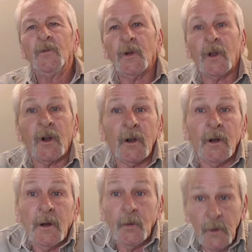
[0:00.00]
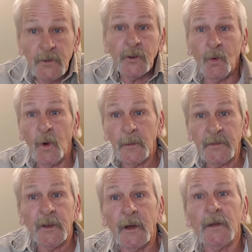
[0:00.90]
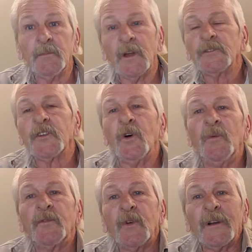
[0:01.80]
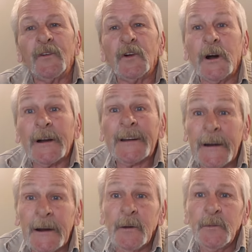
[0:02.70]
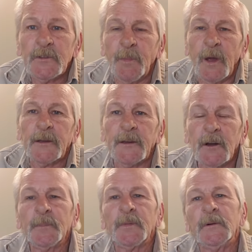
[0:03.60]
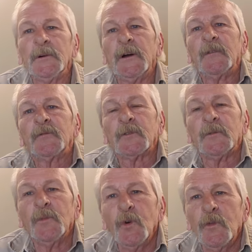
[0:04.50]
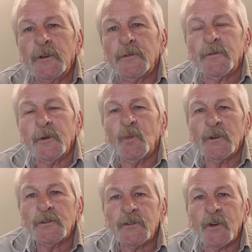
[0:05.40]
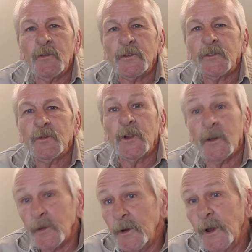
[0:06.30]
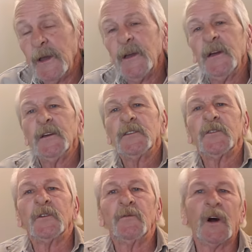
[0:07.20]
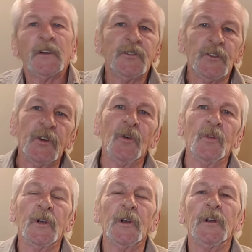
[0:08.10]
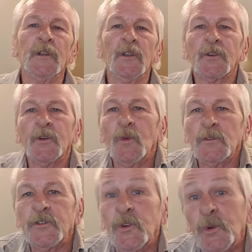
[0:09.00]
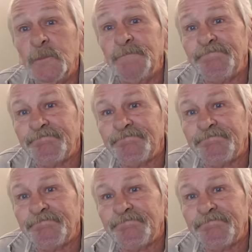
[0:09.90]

Well, our original website, blessedhopeforever.com, is back up uh, after moving from one server to another. So I invite you to go there and look at what's new.